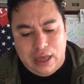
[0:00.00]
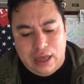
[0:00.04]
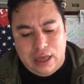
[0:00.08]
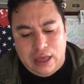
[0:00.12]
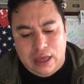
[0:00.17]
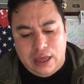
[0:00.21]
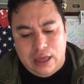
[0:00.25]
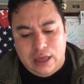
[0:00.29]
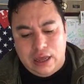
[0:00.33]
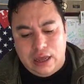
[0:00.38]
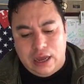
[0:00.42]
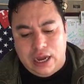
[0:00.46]

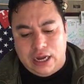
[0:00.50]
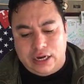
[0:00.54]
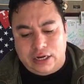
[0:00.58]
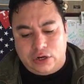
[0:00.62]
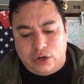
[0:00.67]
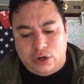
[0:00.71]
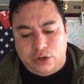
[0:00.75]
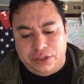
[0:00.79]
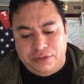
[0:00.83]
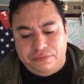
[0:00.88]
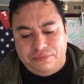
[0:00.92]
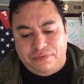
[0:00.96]
uh, are
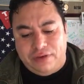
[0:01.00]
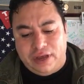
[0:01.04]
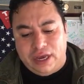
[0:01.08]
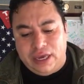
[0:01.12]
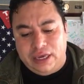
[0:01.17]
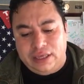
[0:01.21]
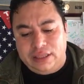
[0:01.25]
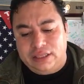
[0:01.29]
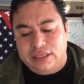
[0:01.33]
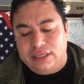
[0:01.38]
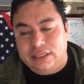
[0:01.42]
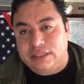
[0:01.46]

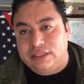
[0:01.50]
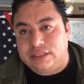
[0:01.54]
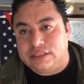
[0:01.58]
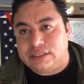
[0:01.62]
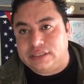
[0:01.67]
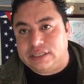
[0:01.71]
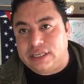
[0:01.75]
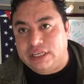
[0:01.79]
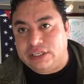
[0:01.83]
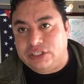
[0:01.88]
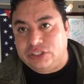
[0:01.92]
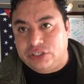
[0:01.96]
codified in
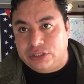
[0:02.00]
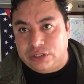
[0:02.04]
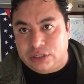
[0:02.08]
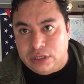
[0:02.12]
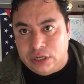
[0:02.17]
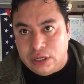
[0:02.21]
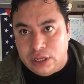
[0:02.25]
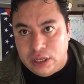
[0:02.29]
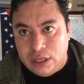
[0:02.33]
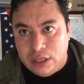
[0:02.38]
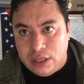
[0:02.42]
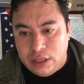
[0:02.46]

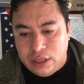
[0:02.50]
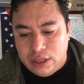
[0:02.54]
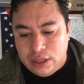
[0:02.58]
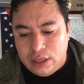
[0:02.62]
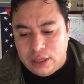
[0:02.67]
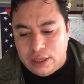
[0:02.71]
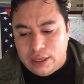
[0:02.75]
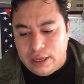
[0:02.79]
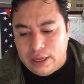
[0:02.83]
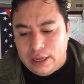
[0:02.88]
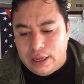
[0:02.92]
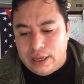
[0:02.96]
section
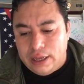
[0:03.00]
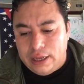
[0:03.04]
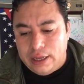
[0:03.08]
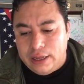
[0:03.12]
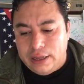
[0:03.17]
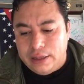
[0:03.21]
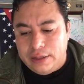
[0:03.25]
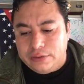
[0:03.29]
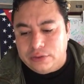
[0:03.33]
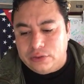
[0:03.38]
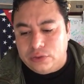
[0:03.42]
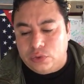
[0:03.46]

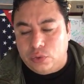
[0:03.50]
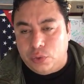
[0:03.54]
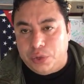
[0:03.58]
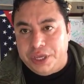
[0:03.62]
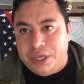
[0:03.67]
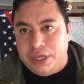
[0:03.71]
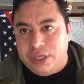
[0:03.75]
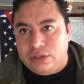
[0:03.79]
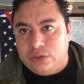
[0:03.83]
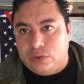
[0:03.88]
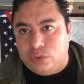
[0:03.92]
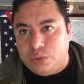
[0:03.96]
uh,
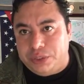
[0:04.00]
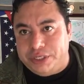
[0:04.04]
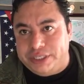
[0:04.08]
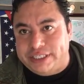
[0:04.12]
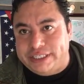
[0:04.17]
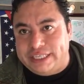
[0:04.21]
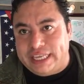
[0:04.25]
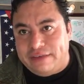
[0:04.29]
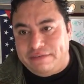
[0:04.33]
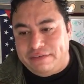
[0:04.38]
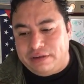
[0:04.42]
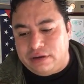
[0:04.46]

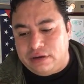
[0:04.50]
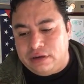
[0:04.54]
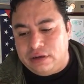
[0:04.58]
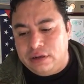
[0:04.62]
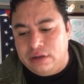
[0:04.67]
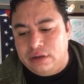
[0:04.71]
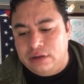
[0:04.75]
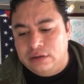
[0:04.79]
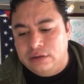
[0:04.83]
337